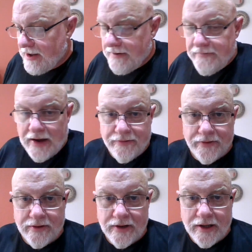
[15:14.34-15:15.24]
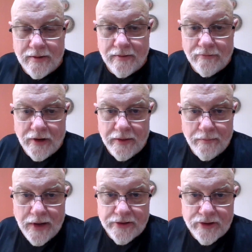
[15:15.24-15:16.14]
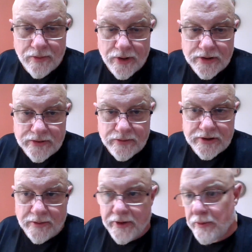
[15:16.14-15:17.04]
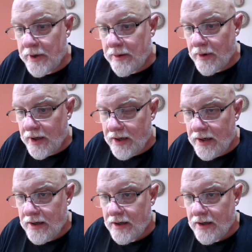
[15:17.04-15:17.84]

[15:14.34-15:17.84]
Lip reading: Pfafford, and the Great Mauser books, which I'm going to reread.